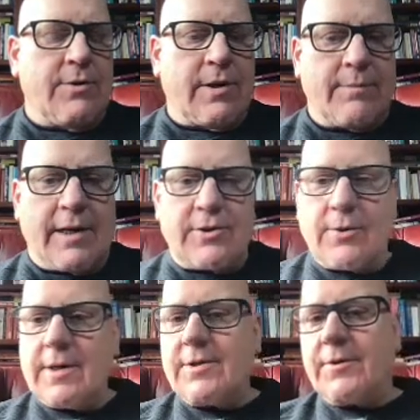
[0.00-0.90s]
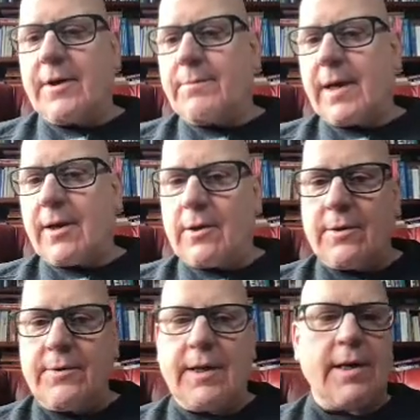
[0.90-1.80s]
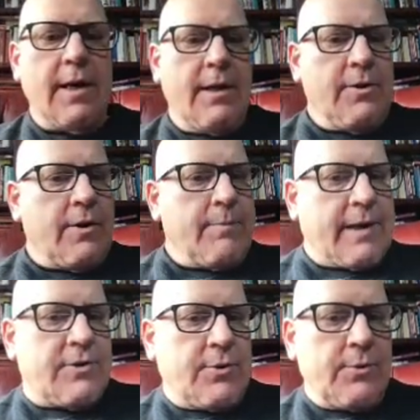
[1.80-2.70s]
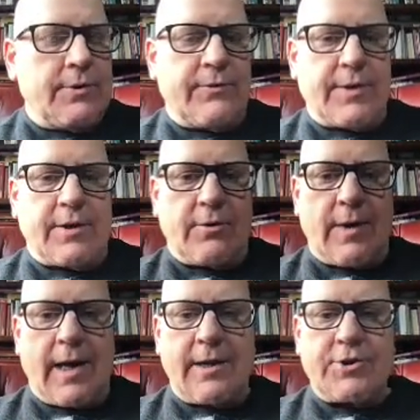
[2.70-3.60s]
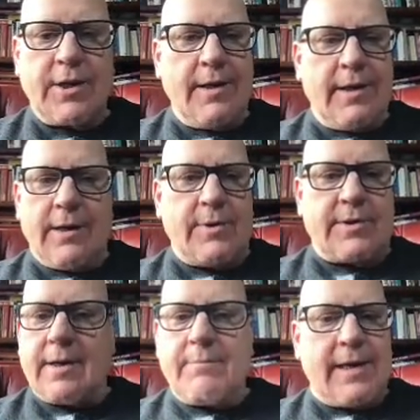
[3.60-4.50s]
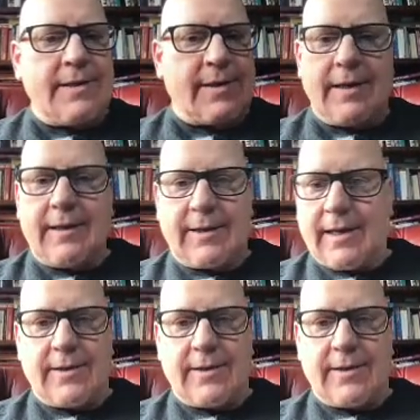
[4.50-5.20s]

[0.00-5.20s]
could buy toys, you could buy clothing, you could buy tools for the garage. It was an amazing thing